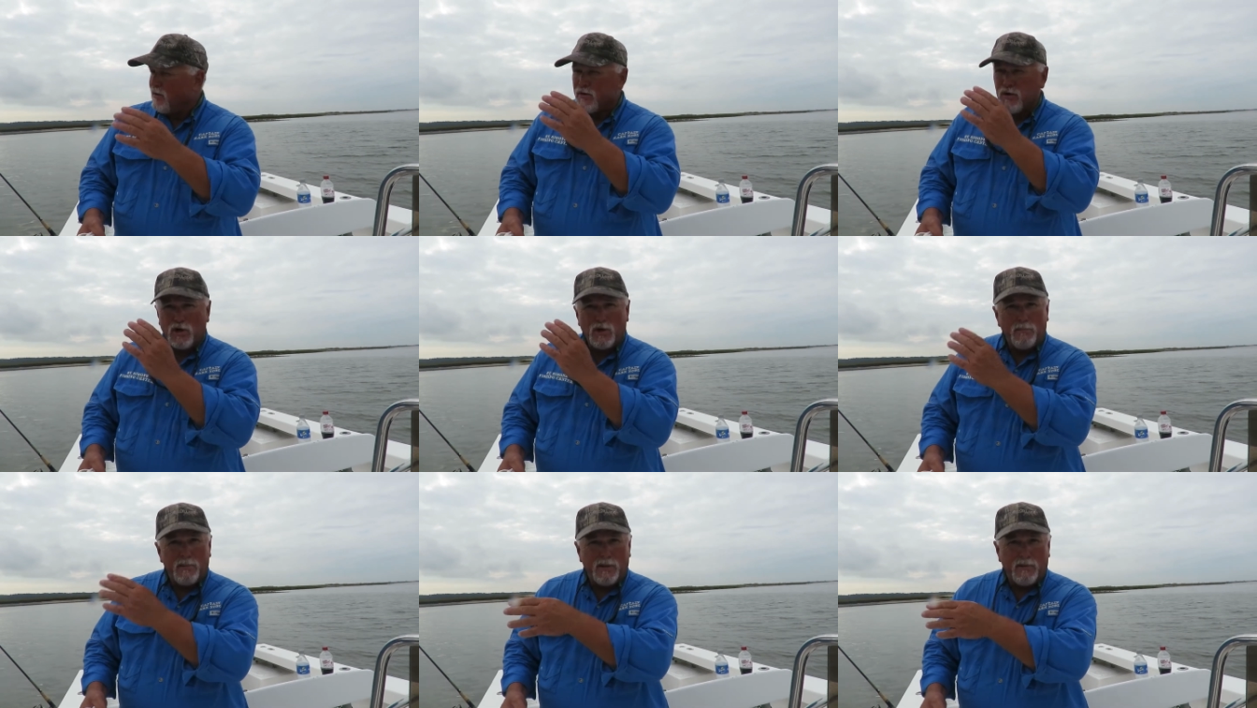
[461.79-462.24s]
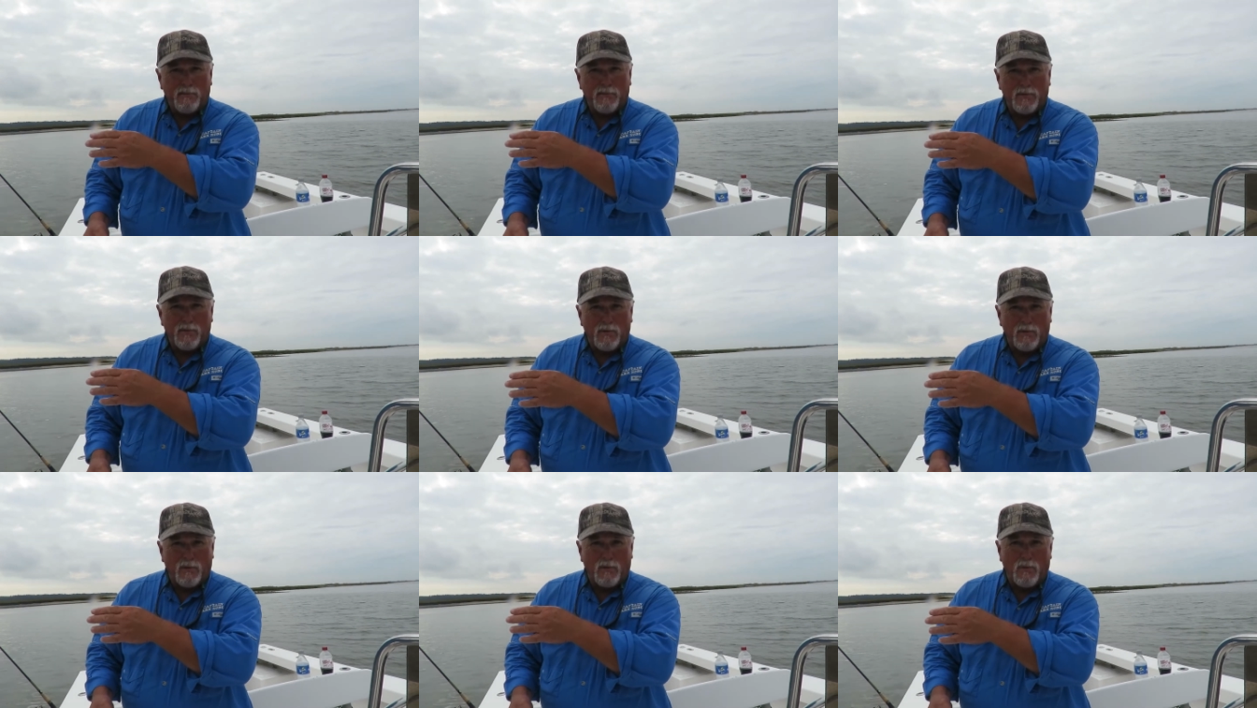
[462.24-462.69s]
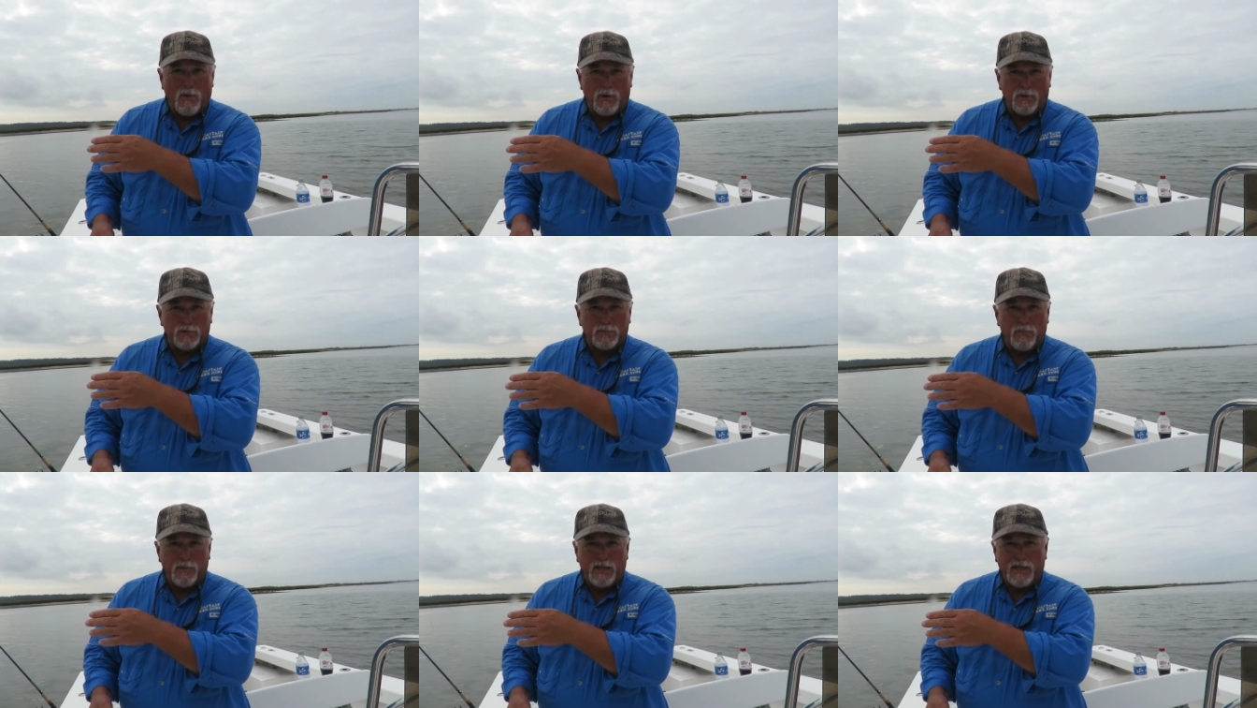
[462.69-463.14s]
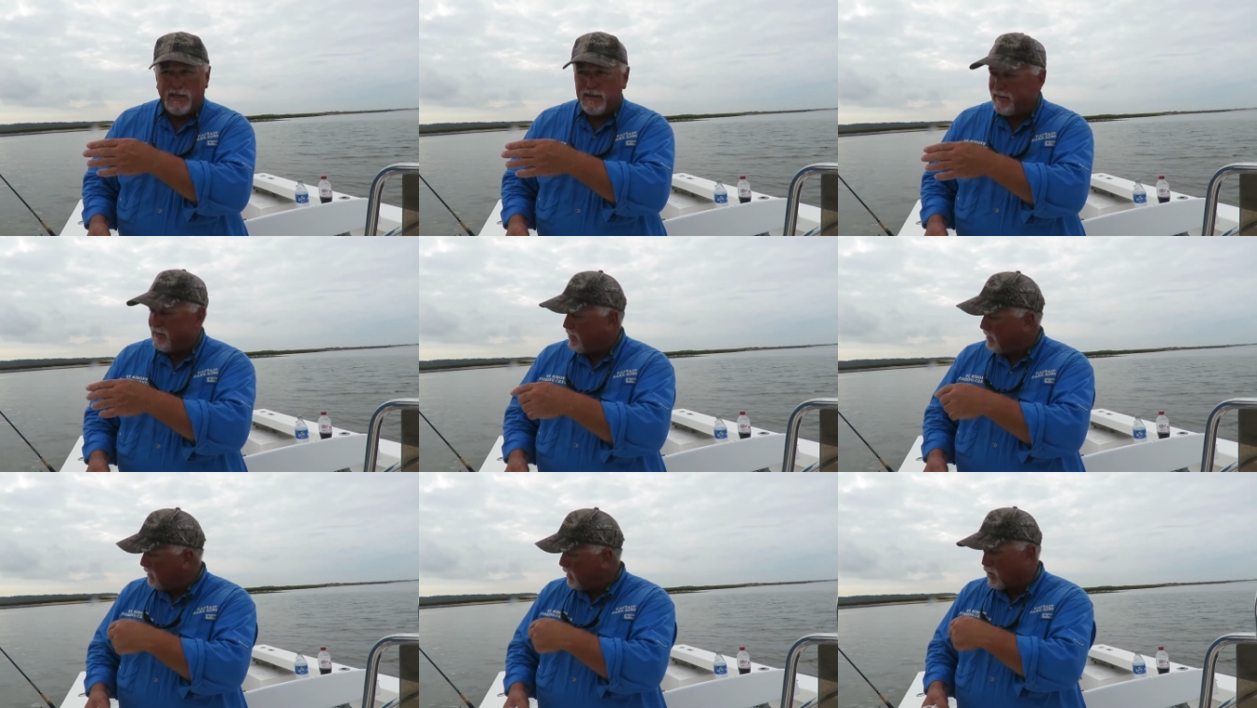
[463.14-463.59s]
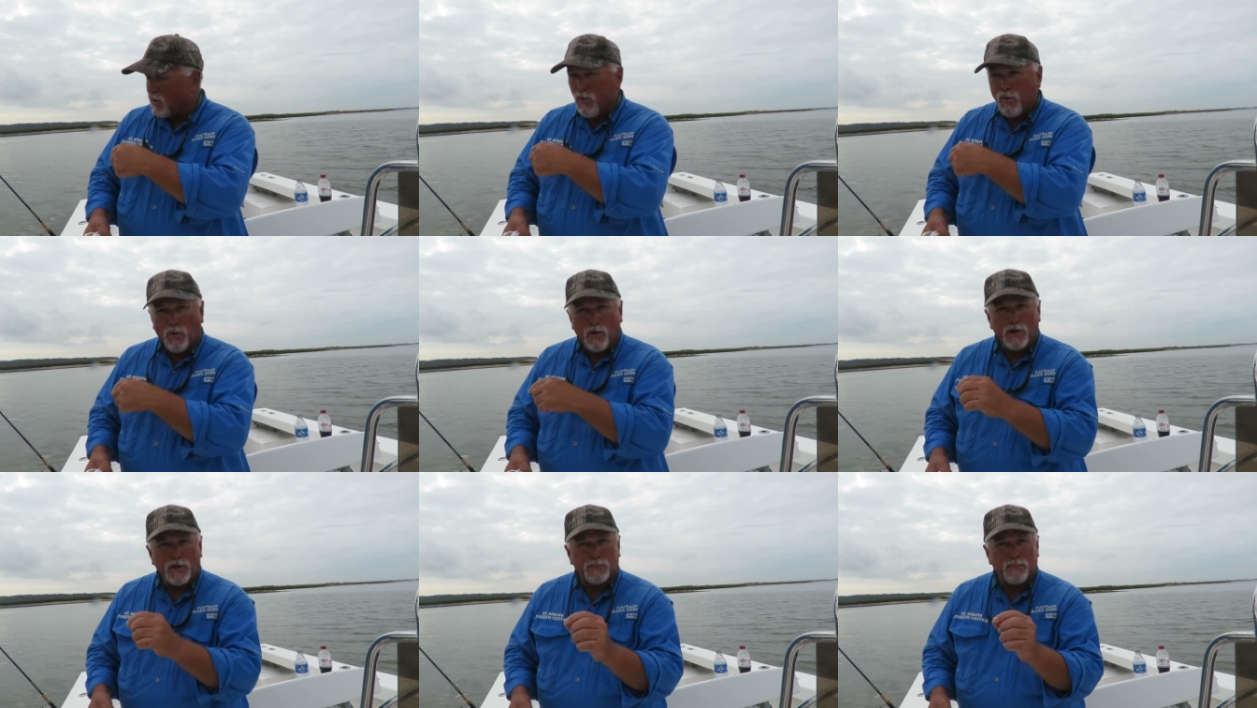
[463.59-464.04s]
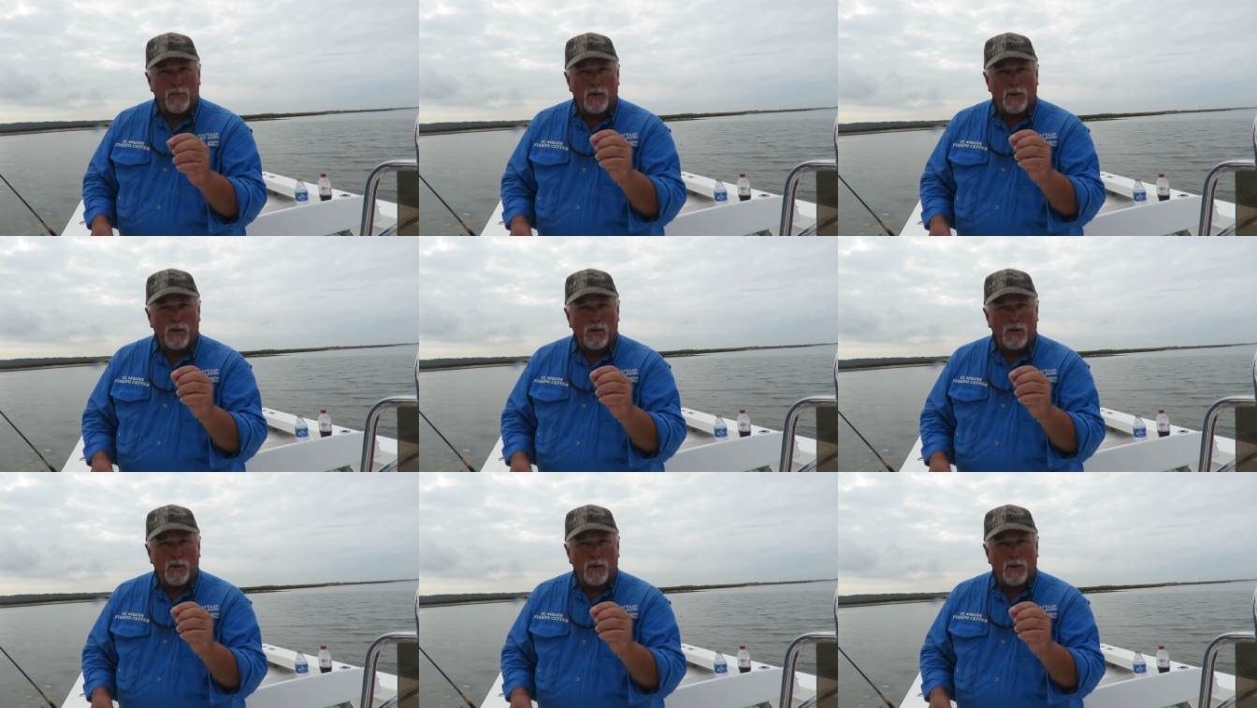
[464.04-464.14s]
you're going to be able to throw a crosswind. The cork is